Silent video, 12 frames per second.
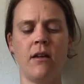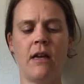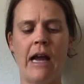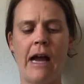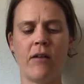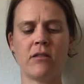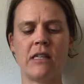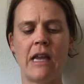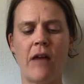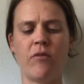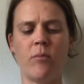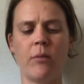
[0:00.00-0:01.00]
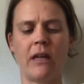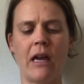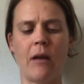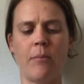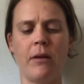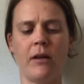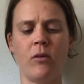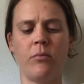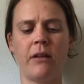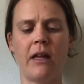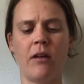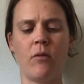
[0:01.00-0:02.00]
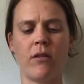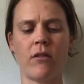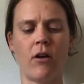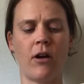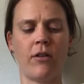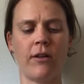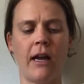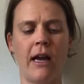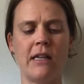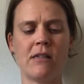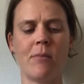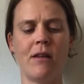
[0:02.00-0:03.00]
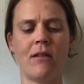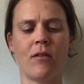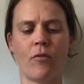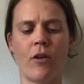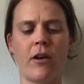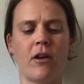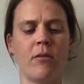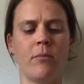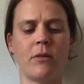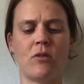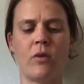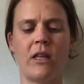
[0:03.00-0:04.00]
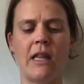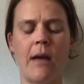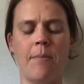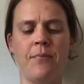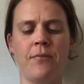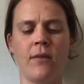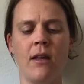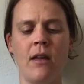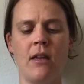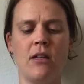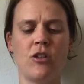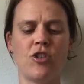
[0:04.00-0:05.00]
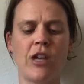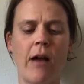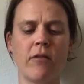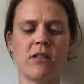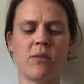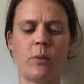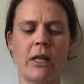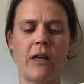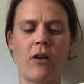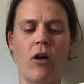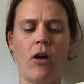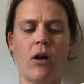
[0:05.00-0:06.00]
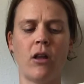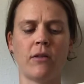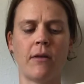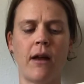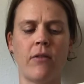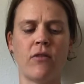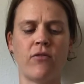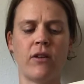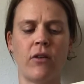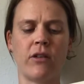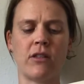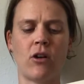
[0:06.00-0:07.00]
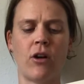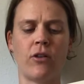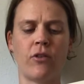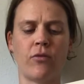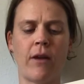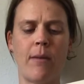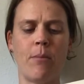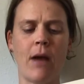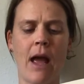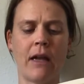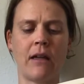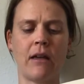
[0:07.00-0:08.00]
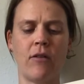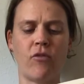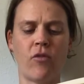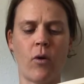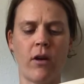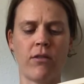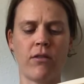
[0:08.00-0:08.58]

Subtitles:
House and Evan began a pickle play with Arnold Hindman, the runner, between them. Shouts played all around the field as Arnold ran back and forth